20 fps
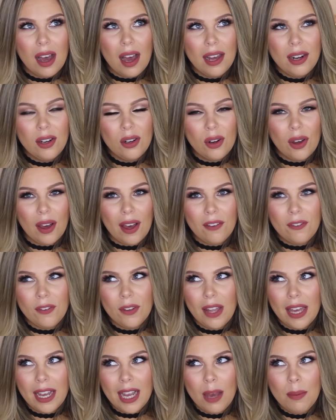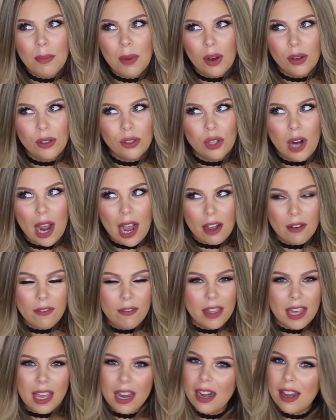I don't know. I feel like I'm on track
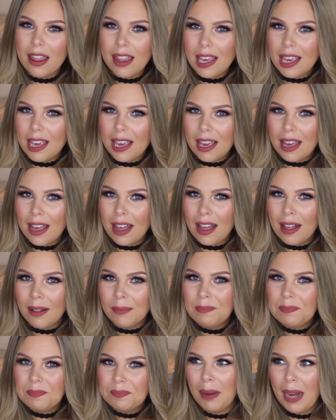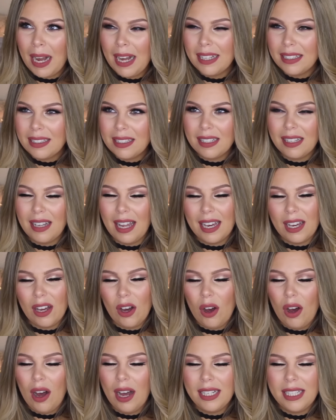for the end of the year, but like,
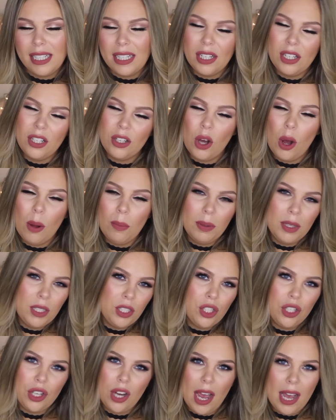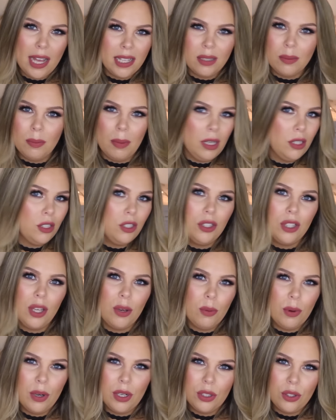I didn't accomplish as much as I
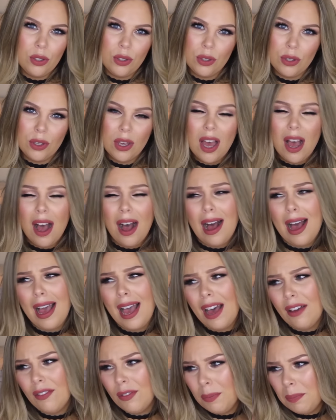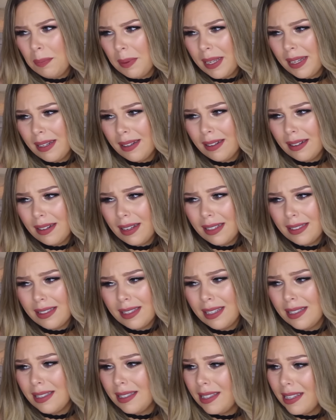wanted to. I haven't been as
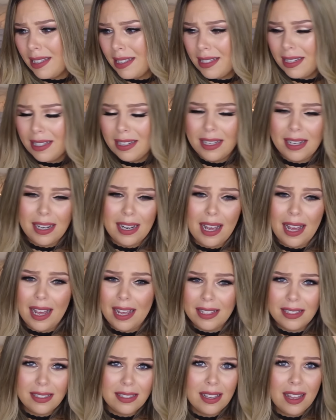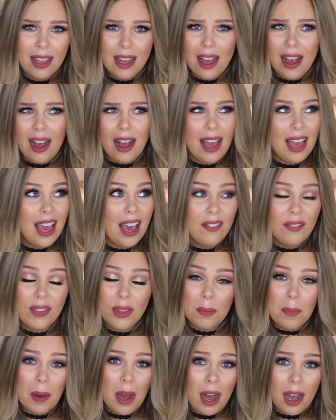consistent as I have in
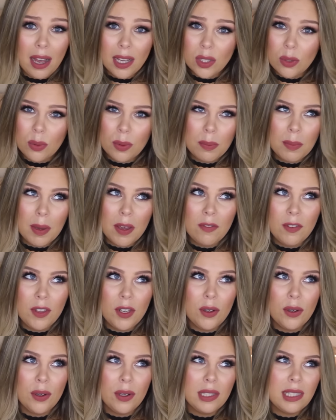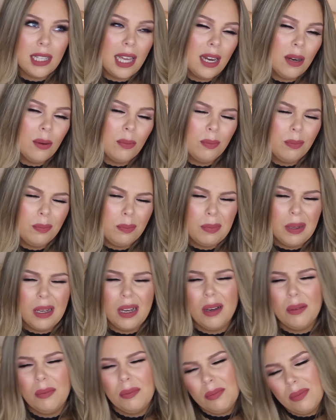the past with my videos, and
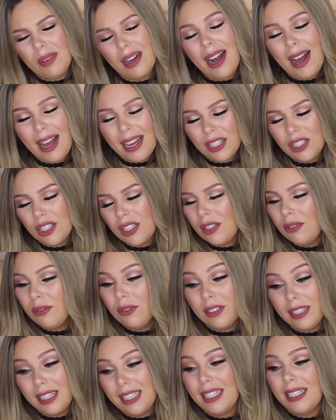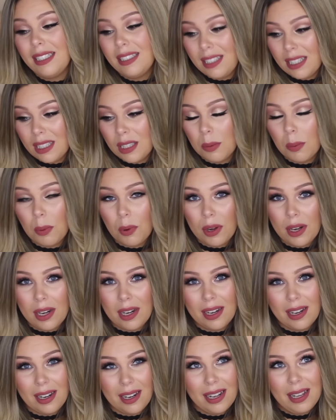I'm actually really
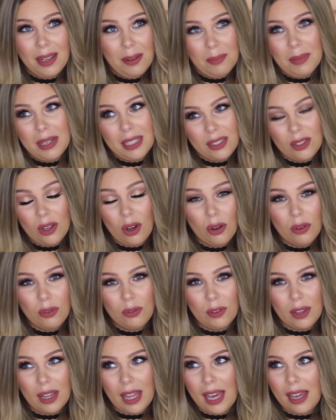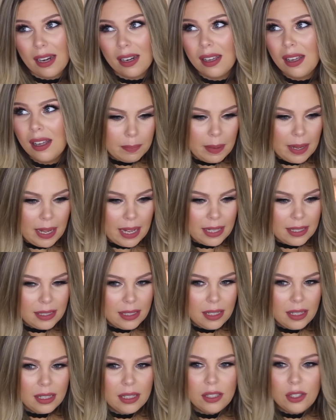disappointed in myself for that. But
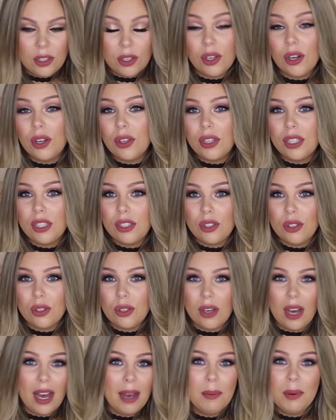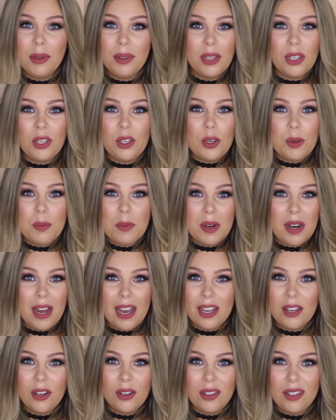you can only do, I'm only human.
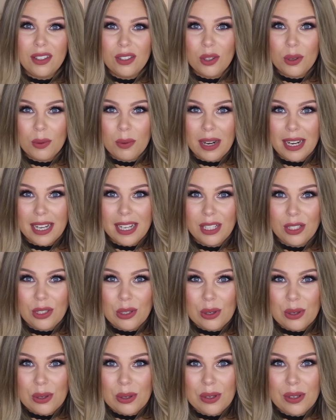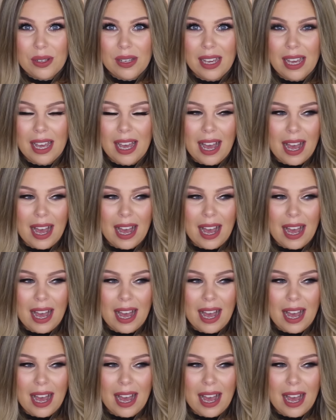I can only do what I can do.